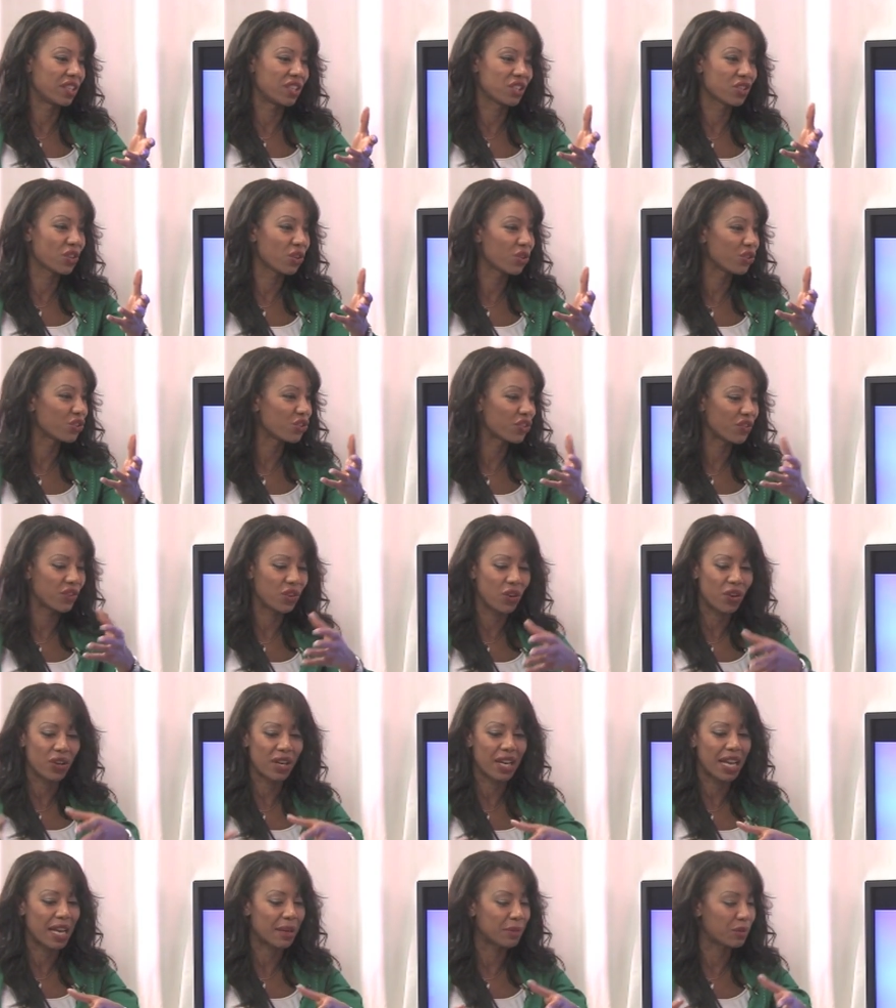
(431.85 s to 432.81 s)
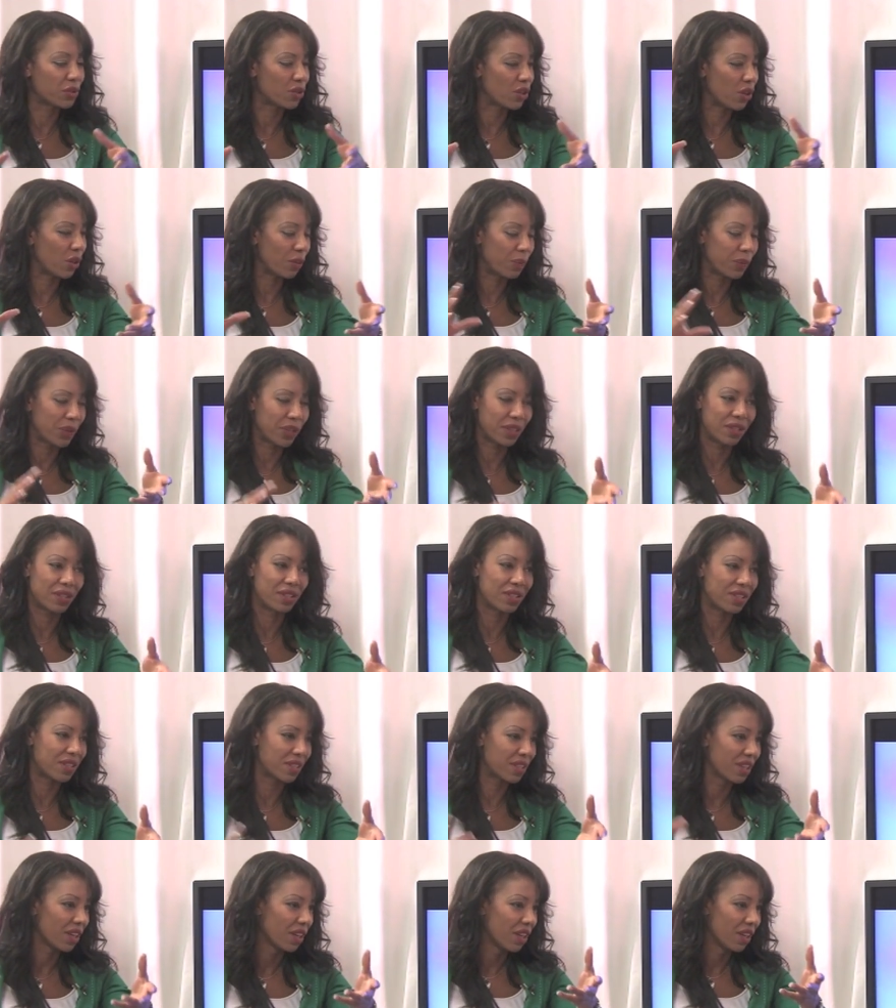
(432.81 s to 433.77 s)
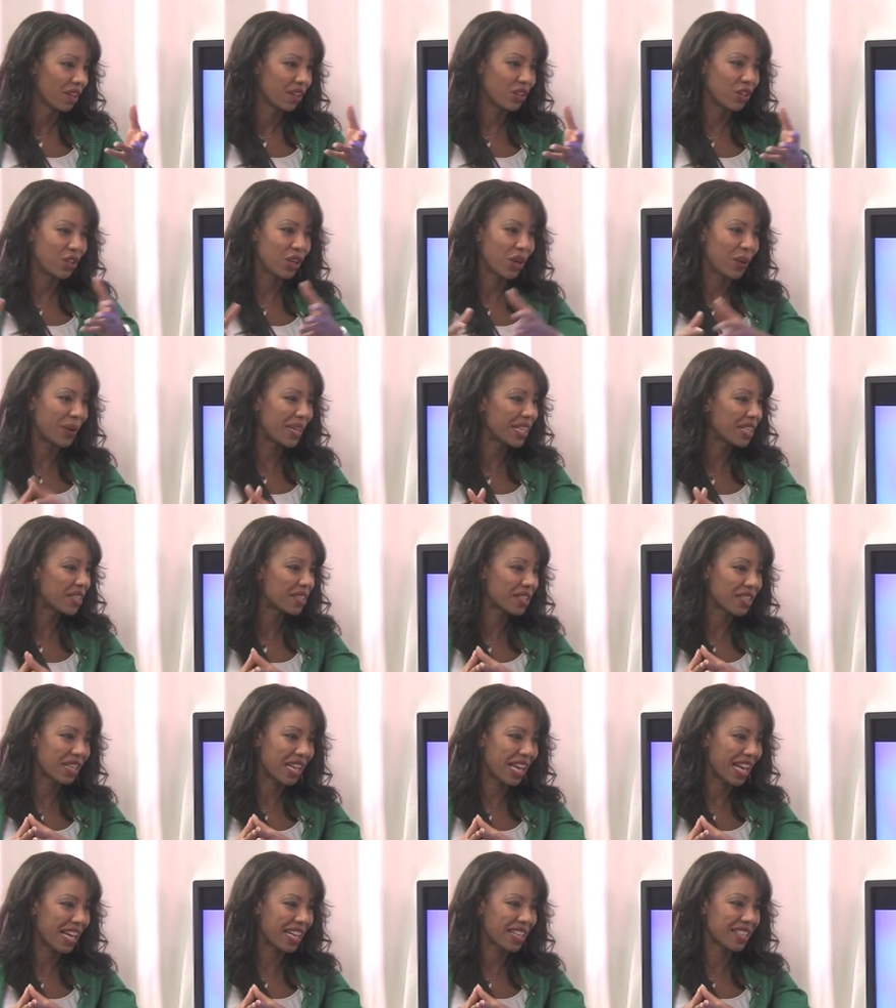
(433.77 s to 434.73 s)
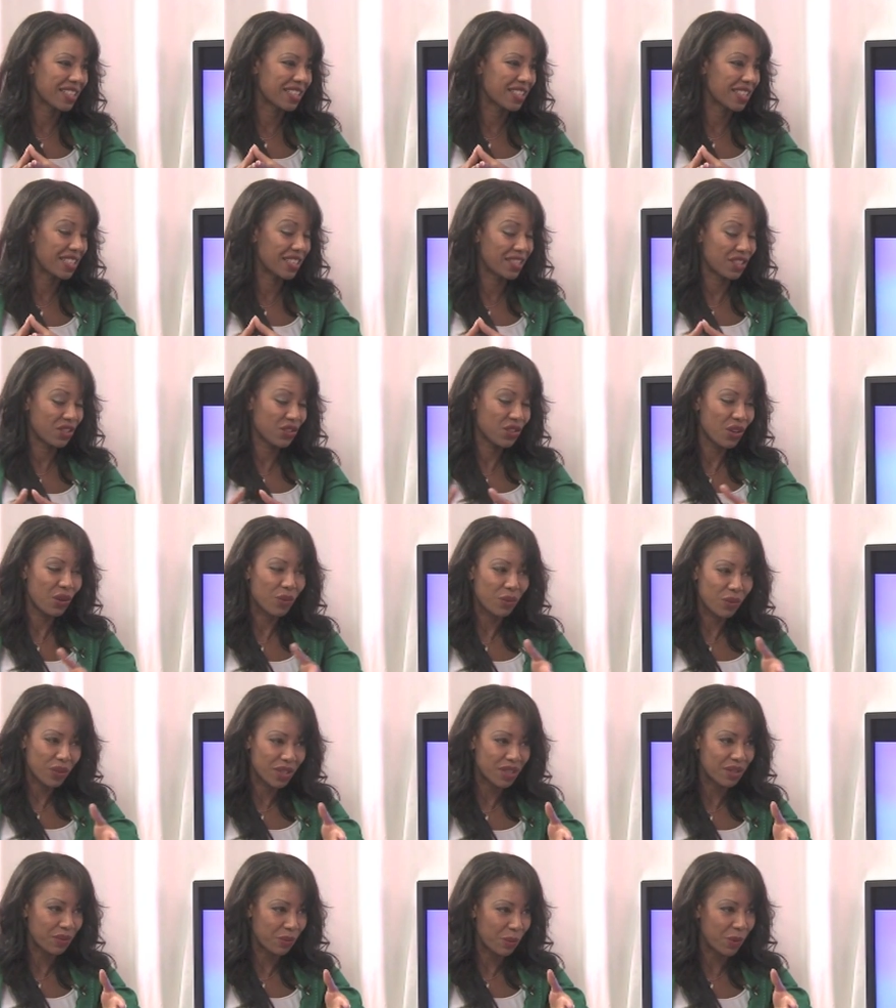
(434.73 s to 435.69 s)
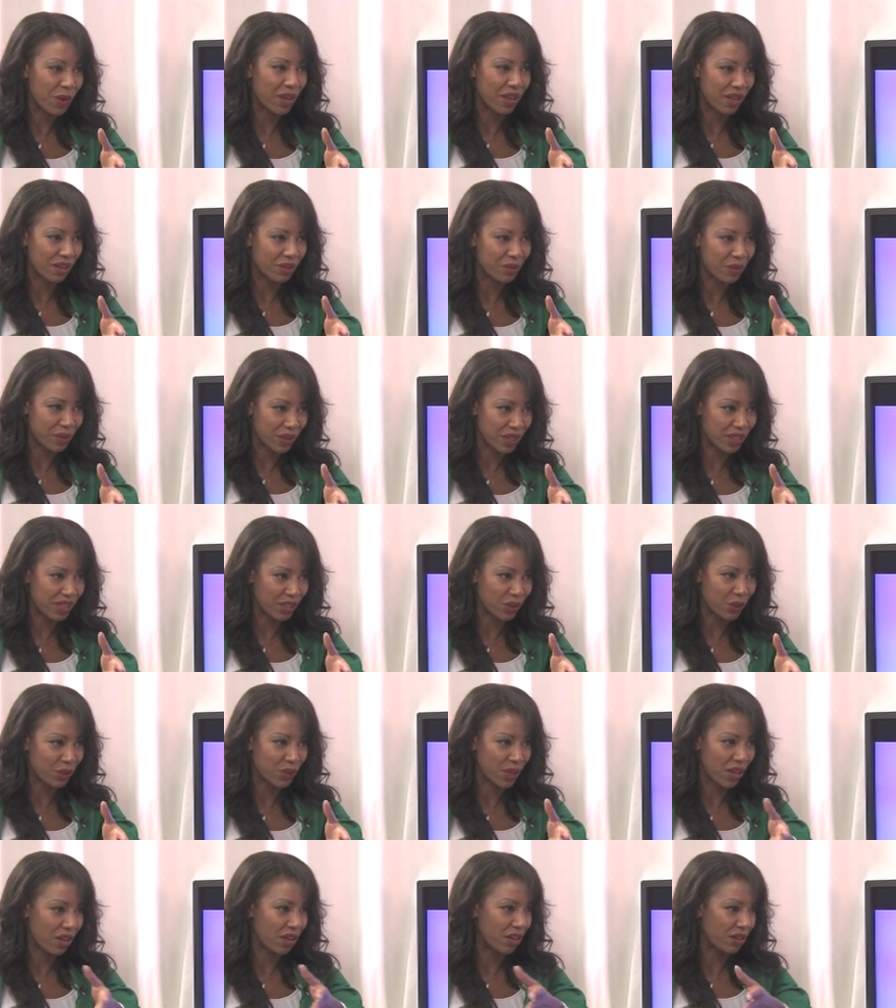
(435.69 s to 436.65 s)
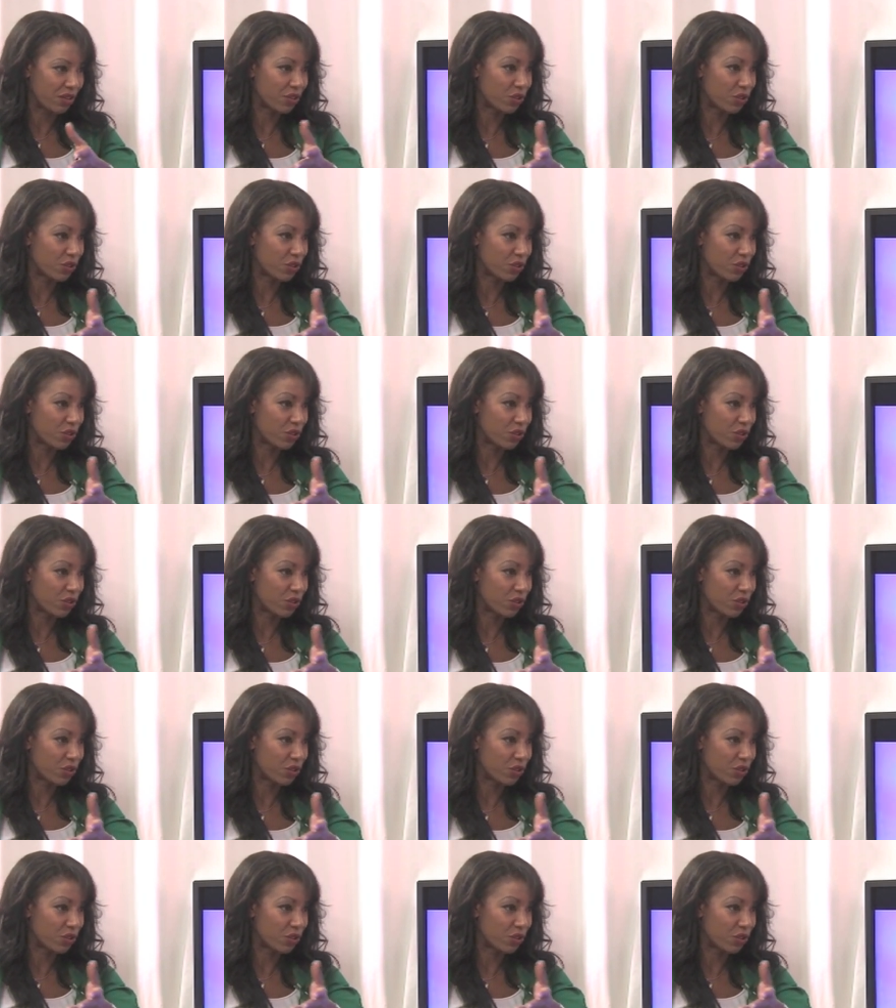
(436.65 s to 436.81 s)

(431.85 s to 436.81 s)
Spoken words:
Absolutely. As long as you've got a laptop and, internet access, there's no reason why really you can't